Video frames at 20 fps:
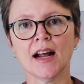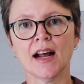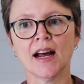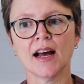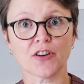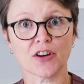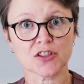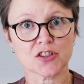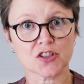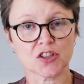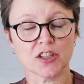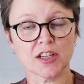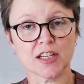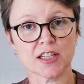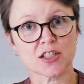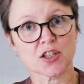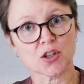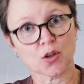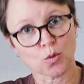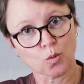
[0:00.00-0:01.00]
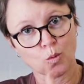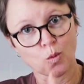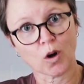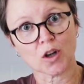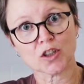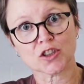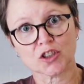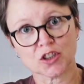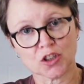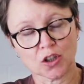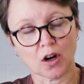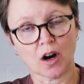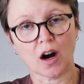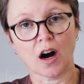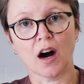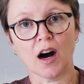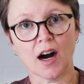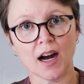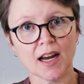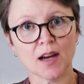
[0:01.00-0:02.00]
first you need to wash your
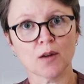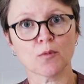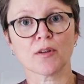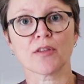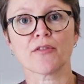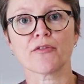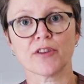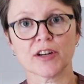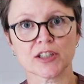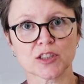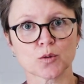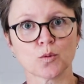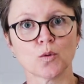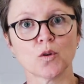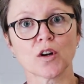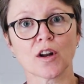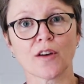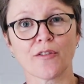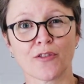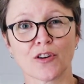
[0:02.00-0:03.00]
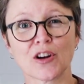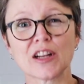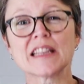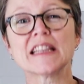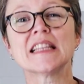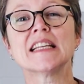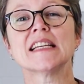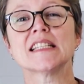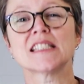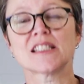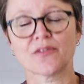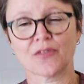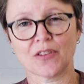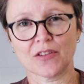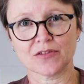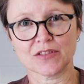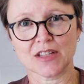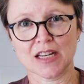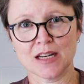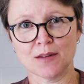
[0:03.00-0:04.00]
eye with fresh water for at least
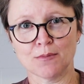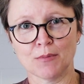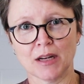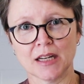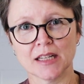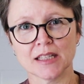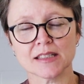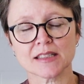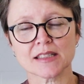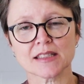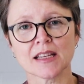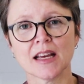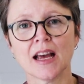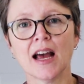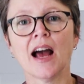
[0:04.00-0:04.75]
15 minutes